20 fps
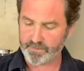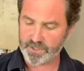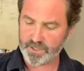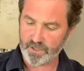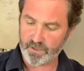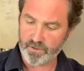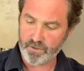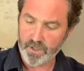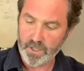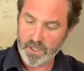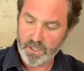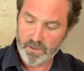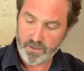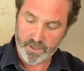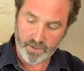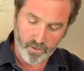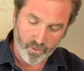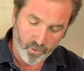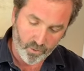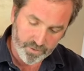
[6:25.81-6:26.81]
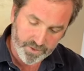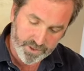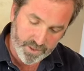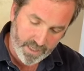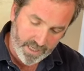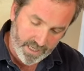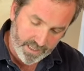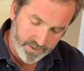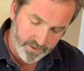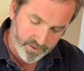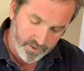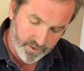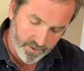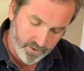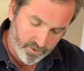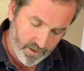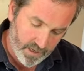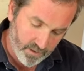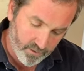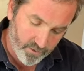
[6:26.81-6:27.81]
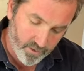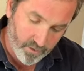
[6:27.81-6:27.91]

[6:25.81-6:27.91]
So I'm going to also add the ground